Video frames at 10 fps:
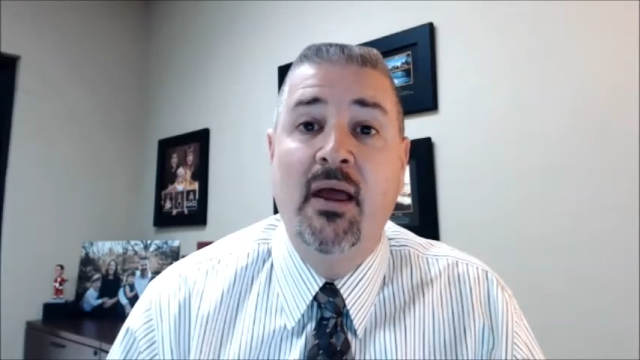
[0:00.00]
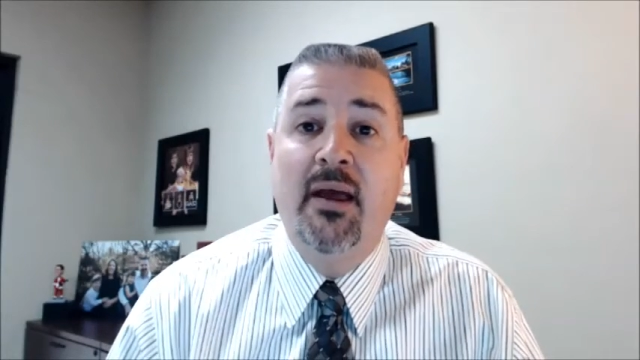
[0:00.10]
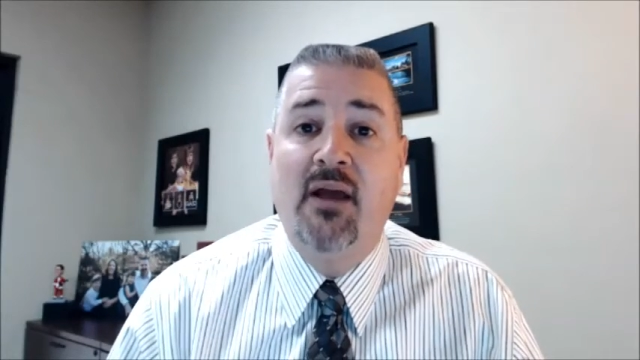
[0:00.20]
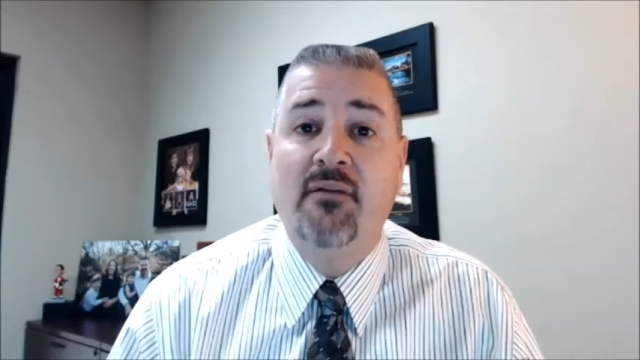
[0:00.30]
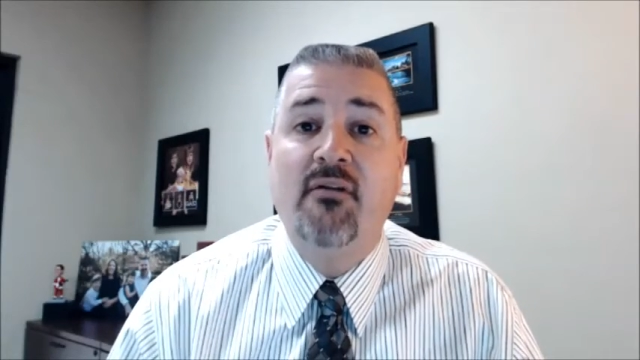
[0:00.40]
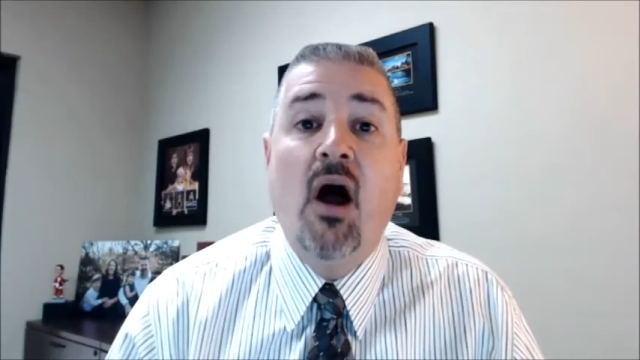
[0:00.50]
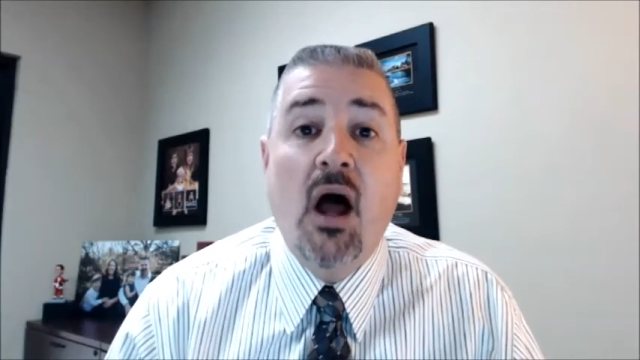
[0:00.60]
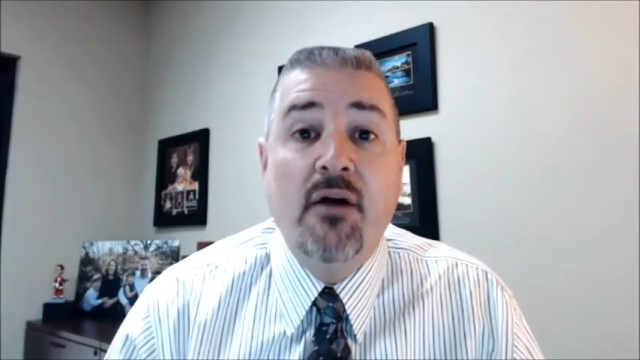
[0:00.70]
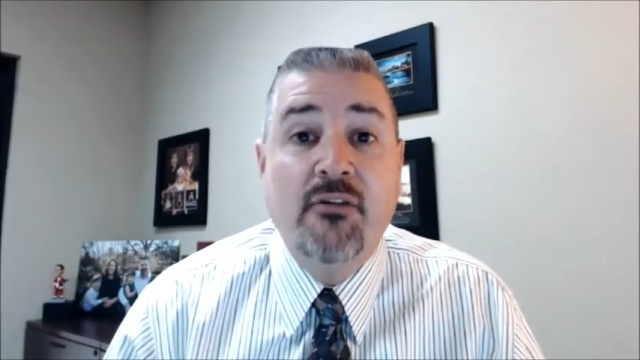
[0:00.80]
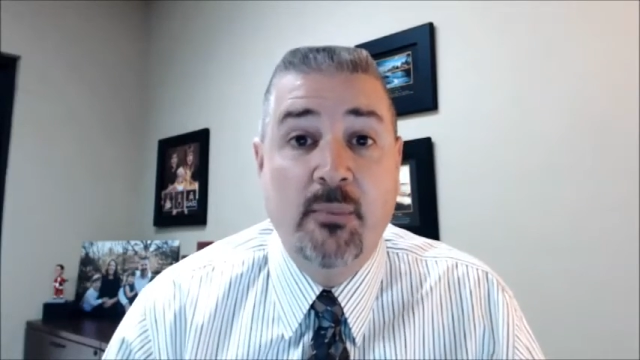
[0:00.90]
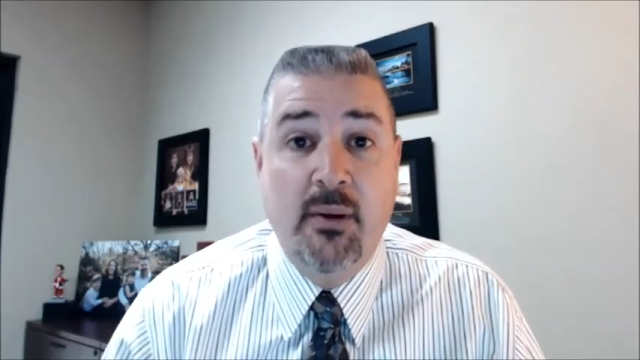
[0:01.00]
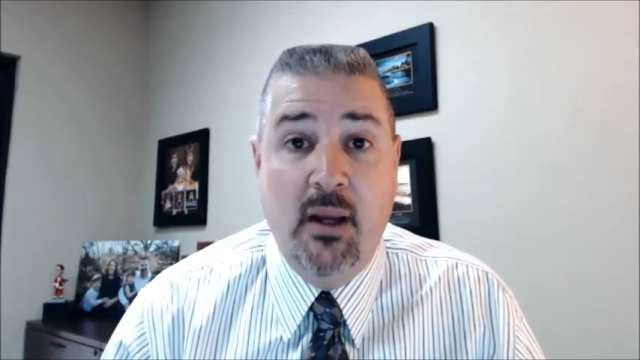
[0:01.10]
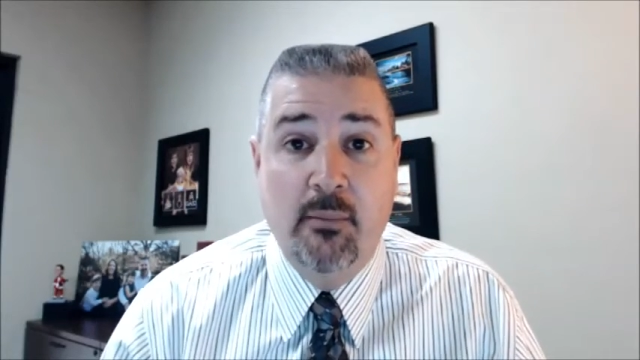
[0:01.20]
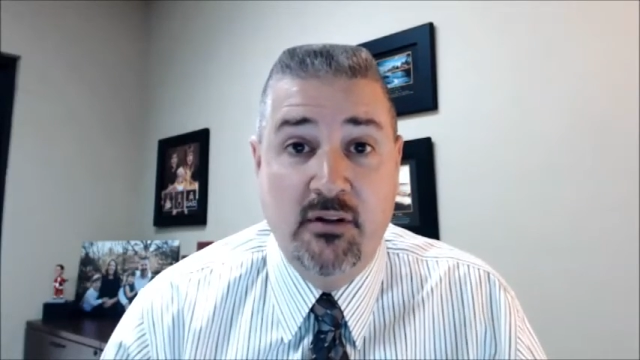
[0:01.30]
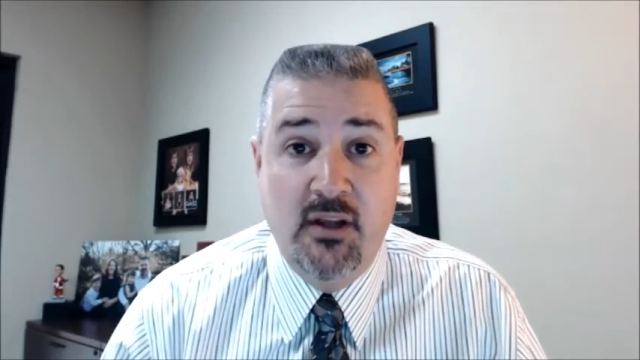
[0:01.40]
and I've often been
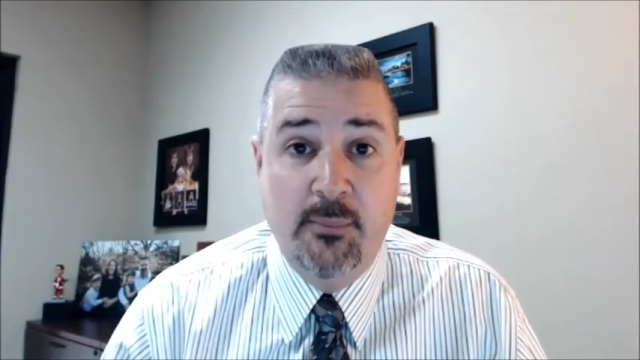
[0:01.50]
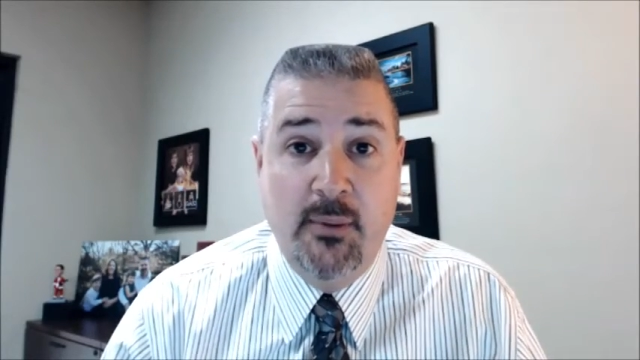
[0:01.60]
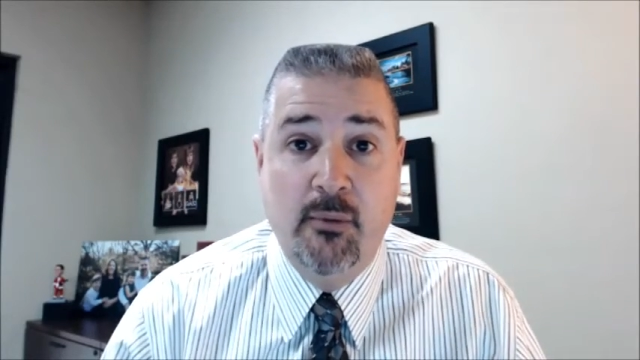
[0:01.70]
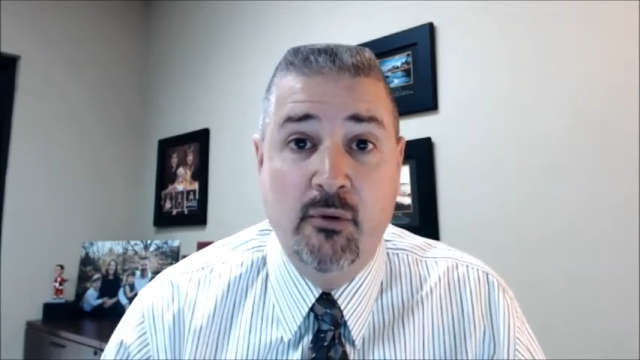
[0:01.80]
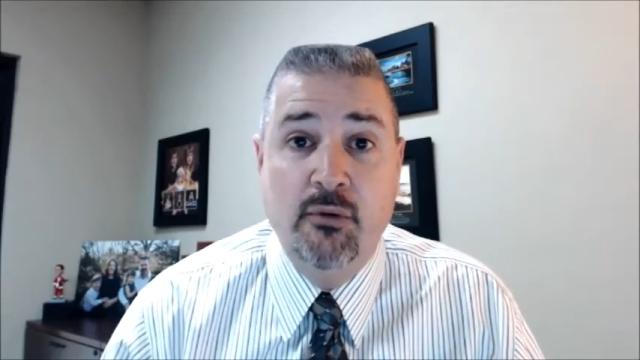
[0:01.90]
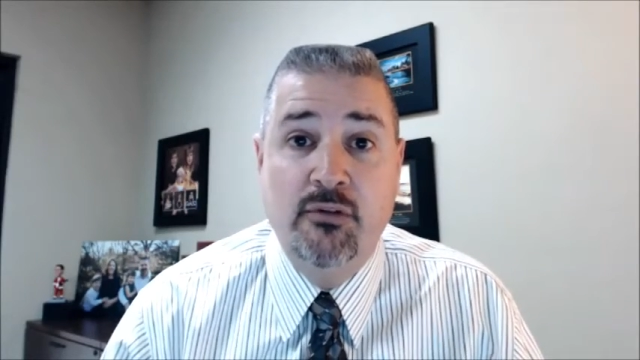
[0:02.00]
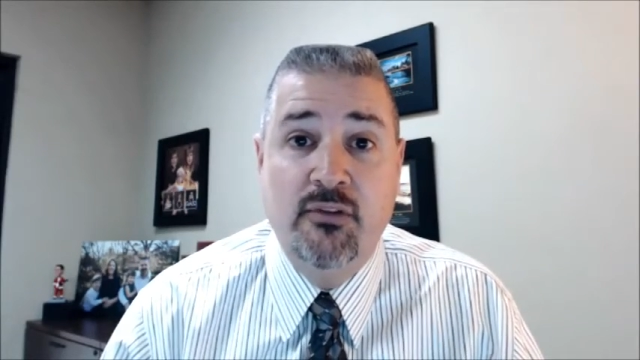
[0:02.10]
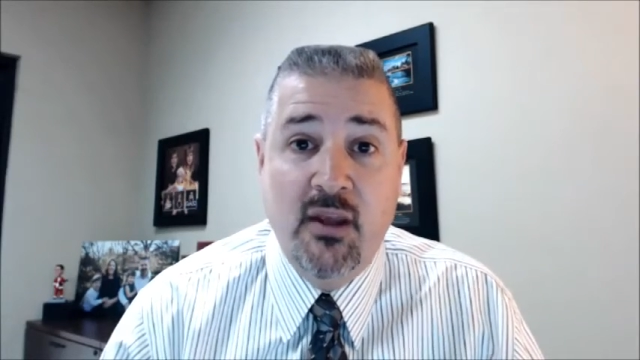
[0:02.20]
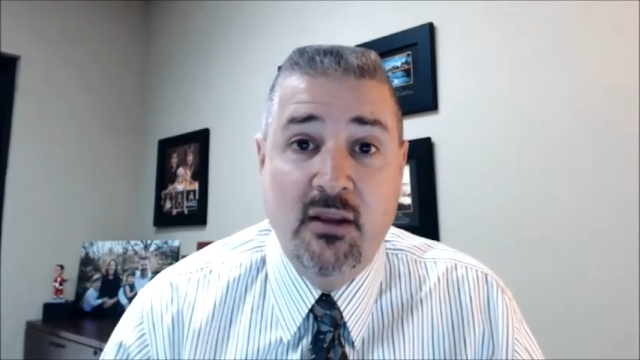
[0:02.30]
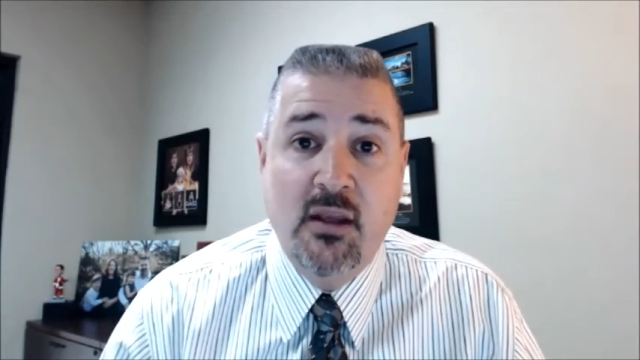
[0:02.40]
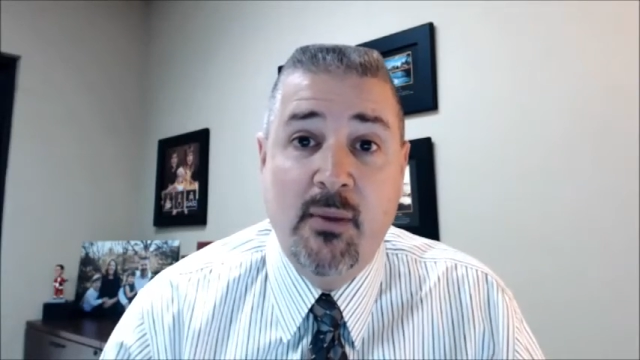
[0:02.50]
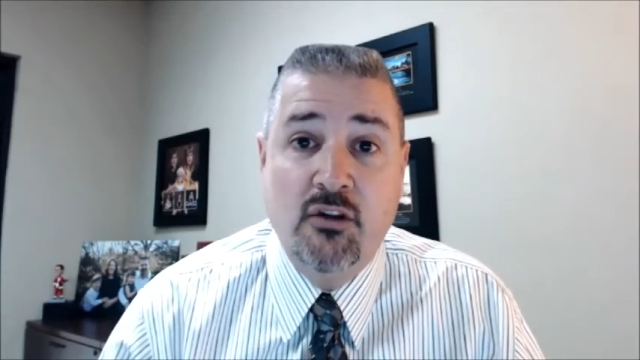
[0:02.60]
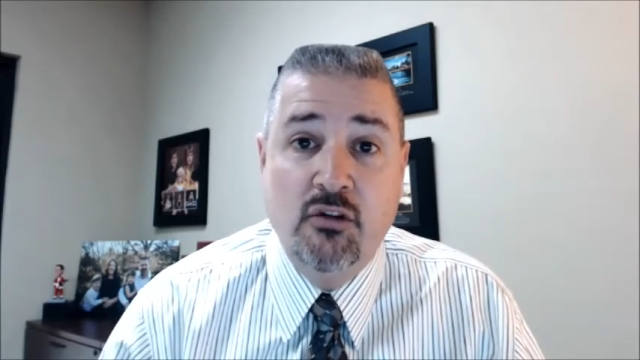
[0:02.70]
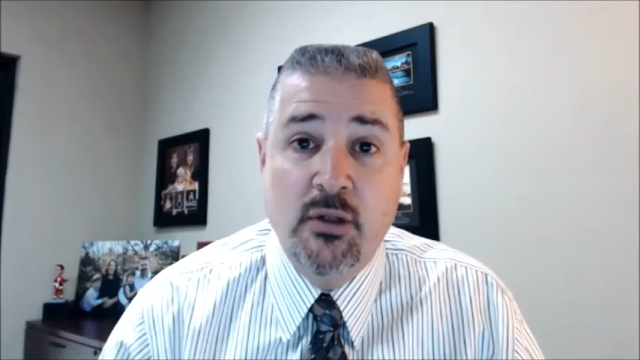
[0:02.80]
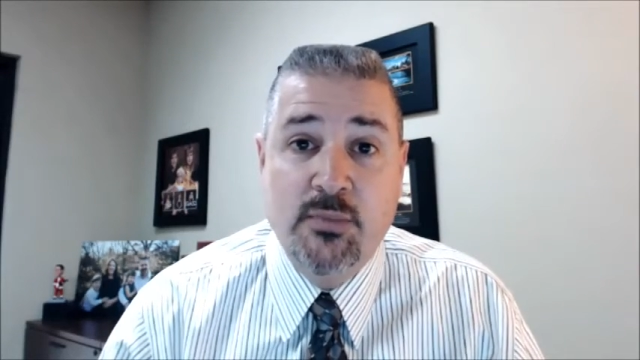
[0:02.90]
able to take people who think they make
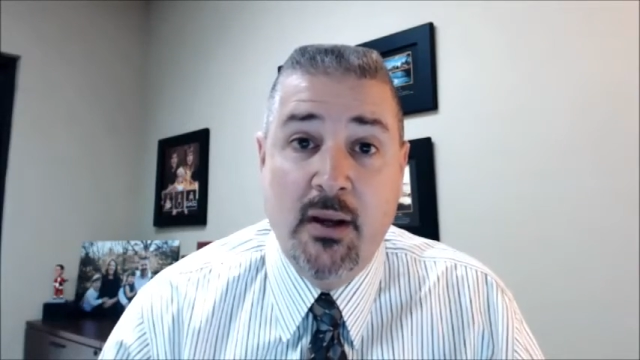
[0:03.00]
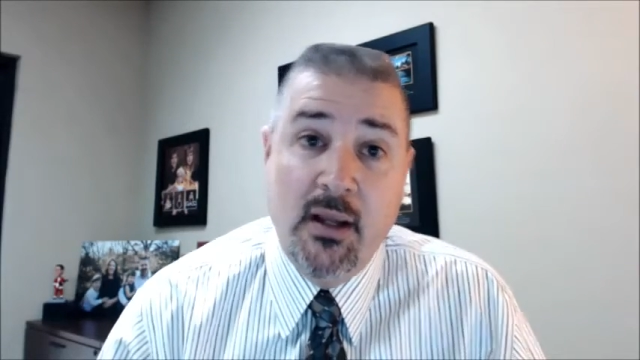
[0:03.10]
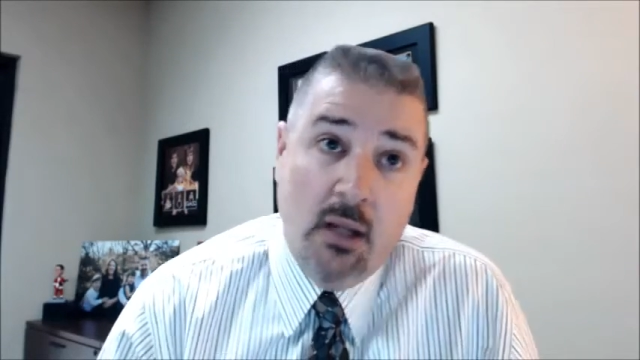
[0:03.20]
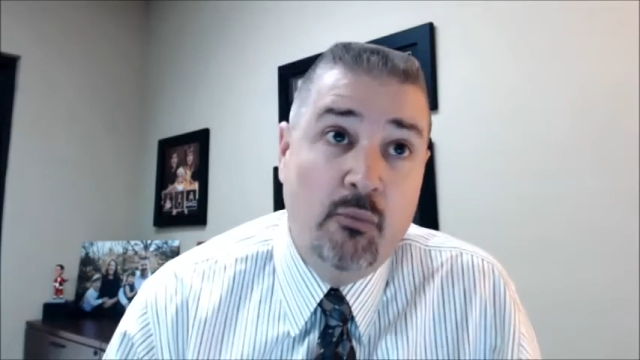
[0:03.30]
too much money, and